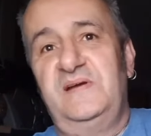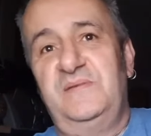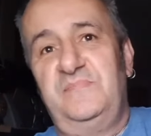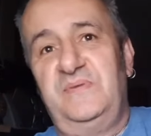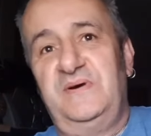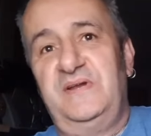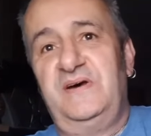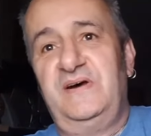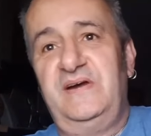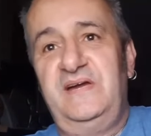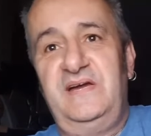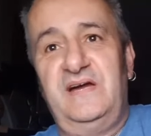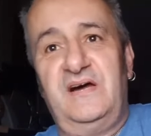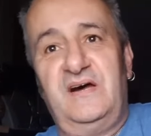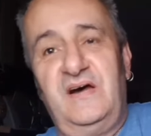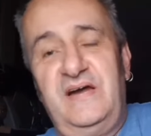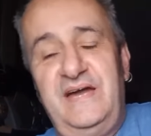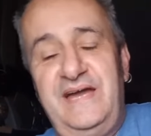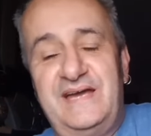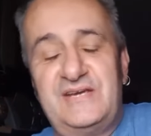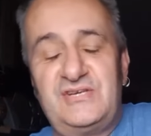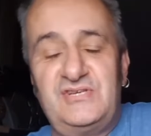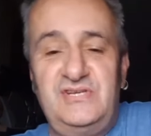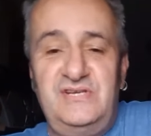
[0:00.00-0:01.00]
But
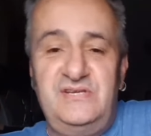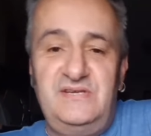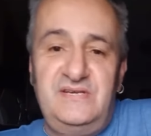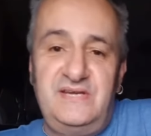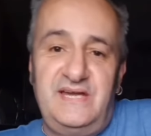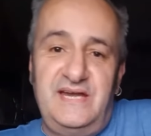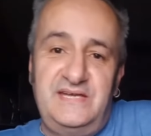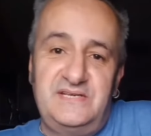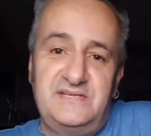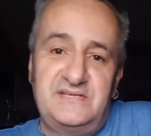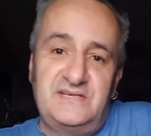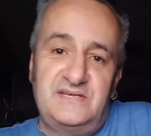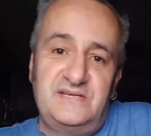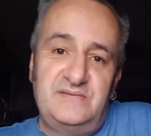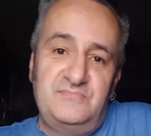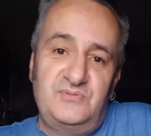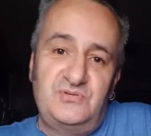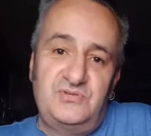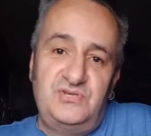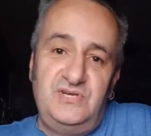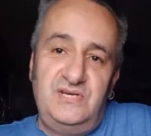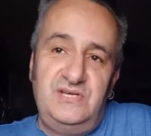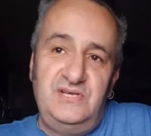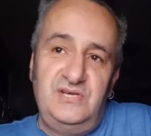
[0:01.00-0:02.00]
I actually had
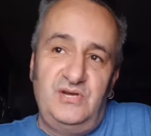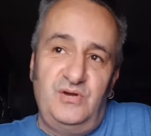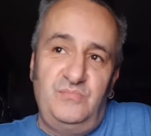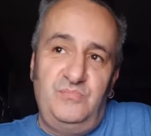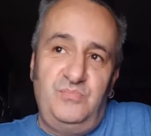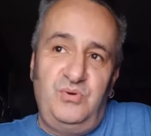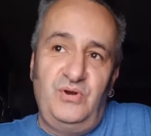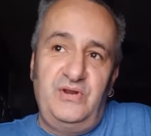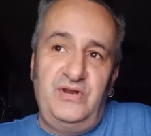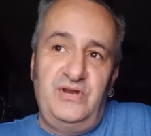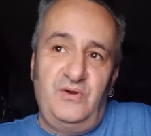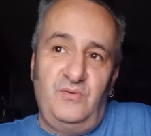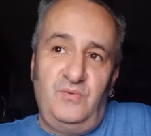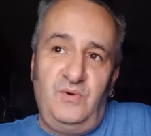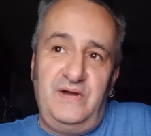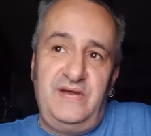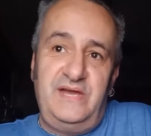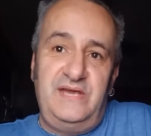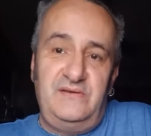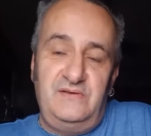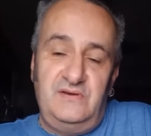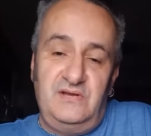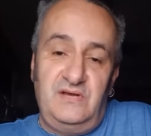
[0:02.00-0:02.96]
Mucino pulling away